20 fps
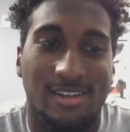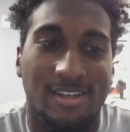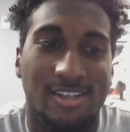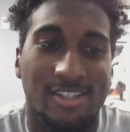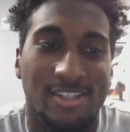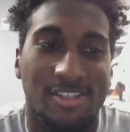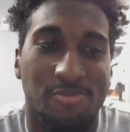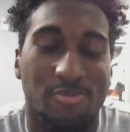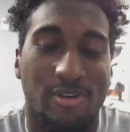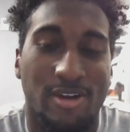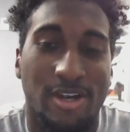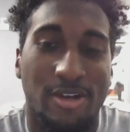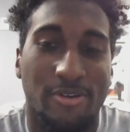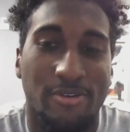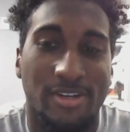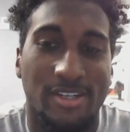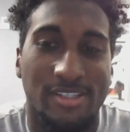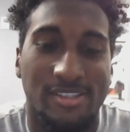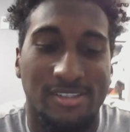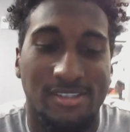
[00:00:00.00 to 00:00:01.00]
That's
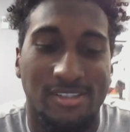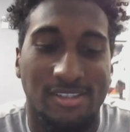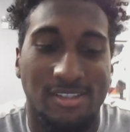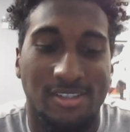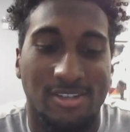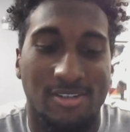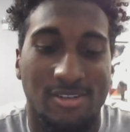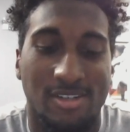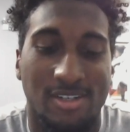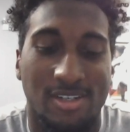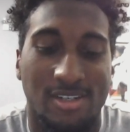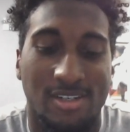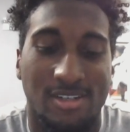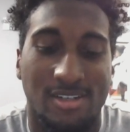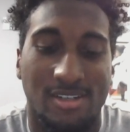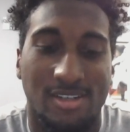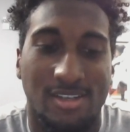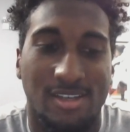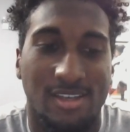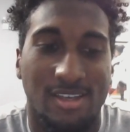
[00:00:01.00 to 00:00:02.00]
progress. You
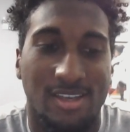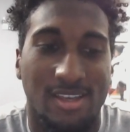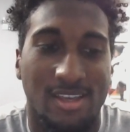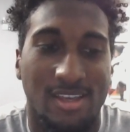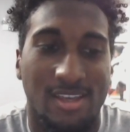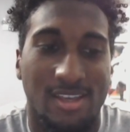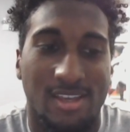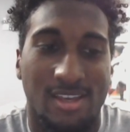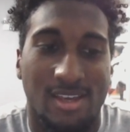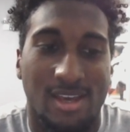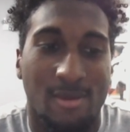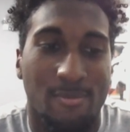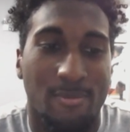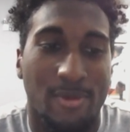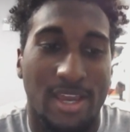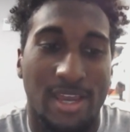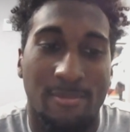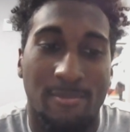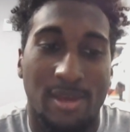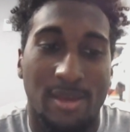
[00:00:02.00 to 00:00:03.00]
know,
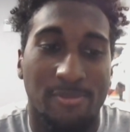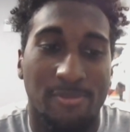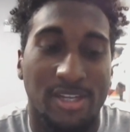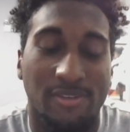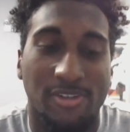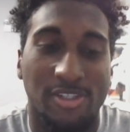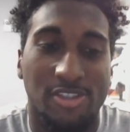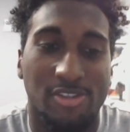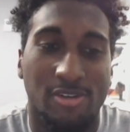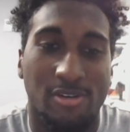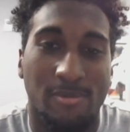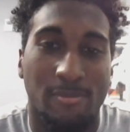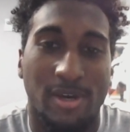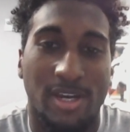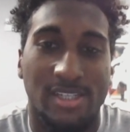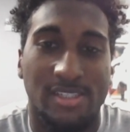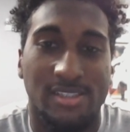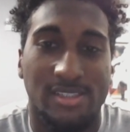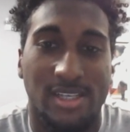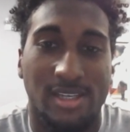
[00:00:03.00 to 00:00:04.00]
I'm definitely showing
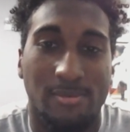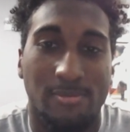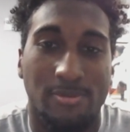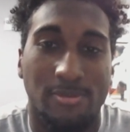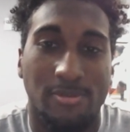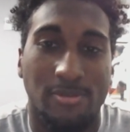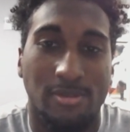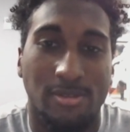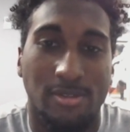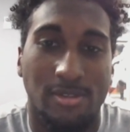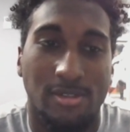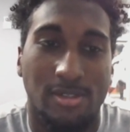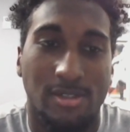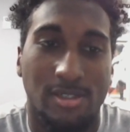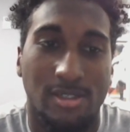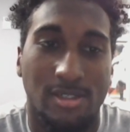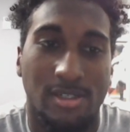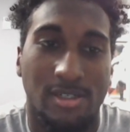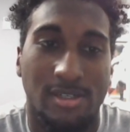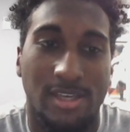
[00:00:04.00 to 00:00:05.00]
by example,
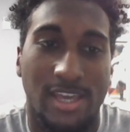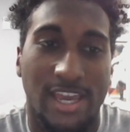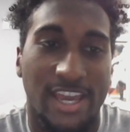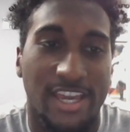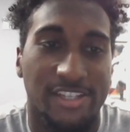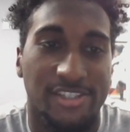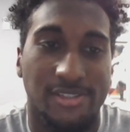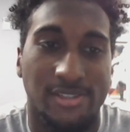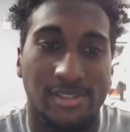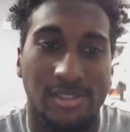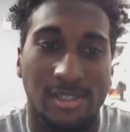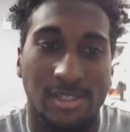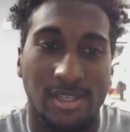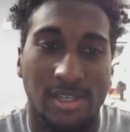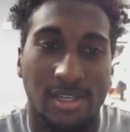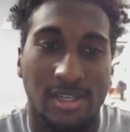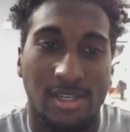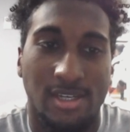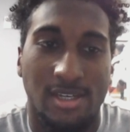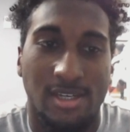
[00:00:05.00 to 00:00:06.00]
action.
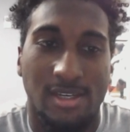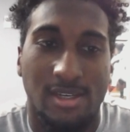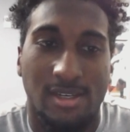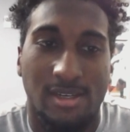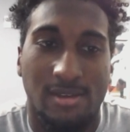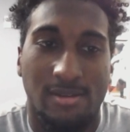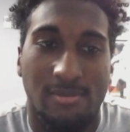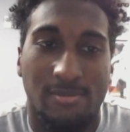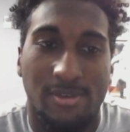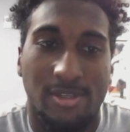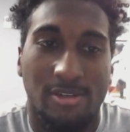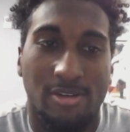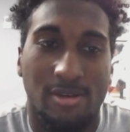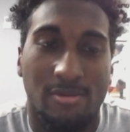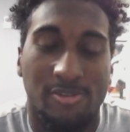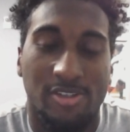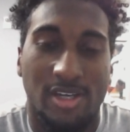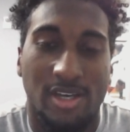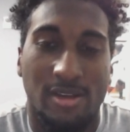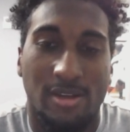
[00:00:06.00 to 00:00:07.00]
But, you know,
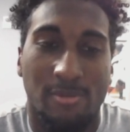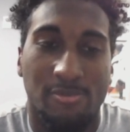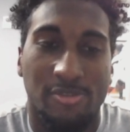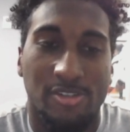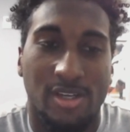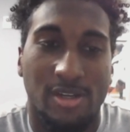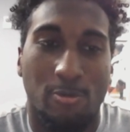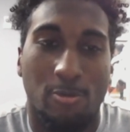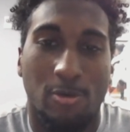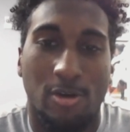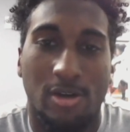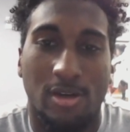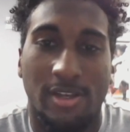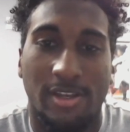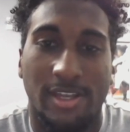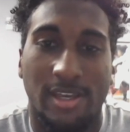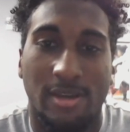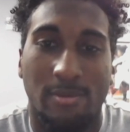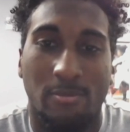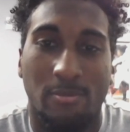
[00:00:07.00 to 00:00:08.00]
I'm trying to work
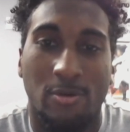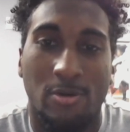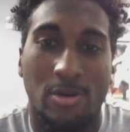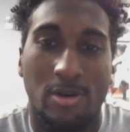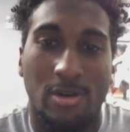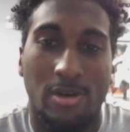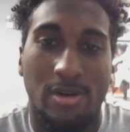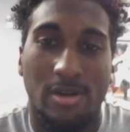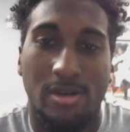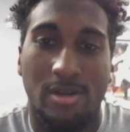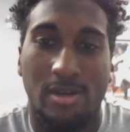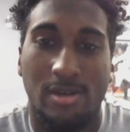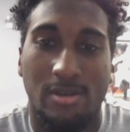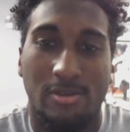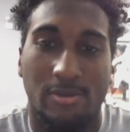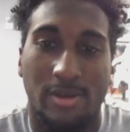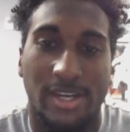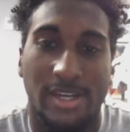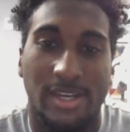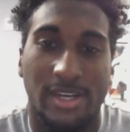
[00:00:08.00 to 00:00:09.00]
on that more
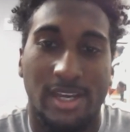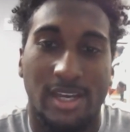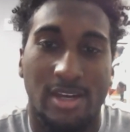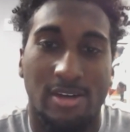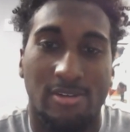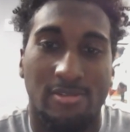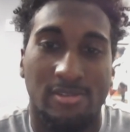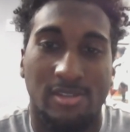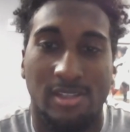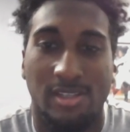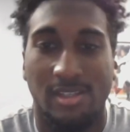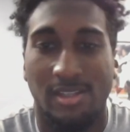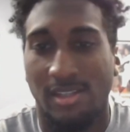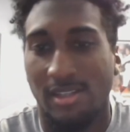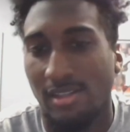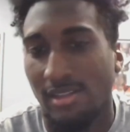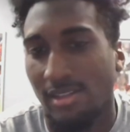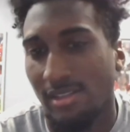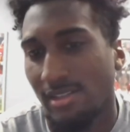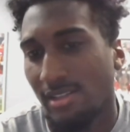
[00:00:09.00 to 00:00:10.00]
right now
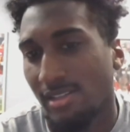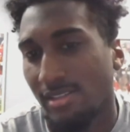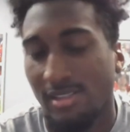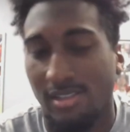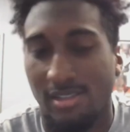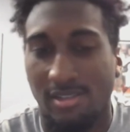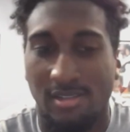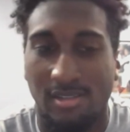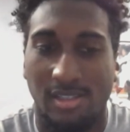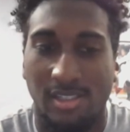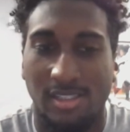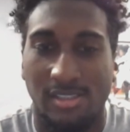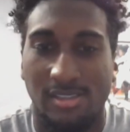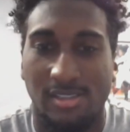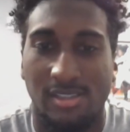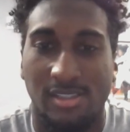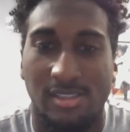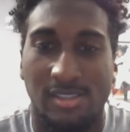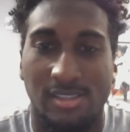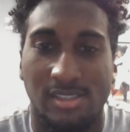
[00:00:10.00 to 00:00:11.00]
and until it leads
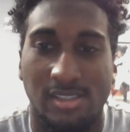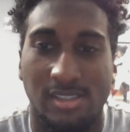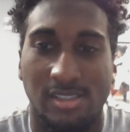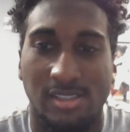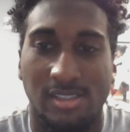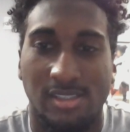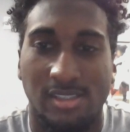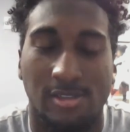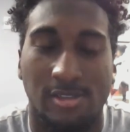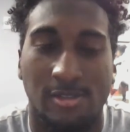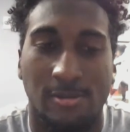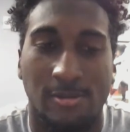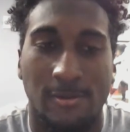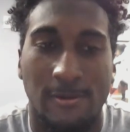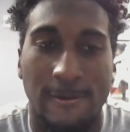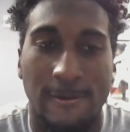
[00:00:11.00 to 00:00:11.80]
to the season. So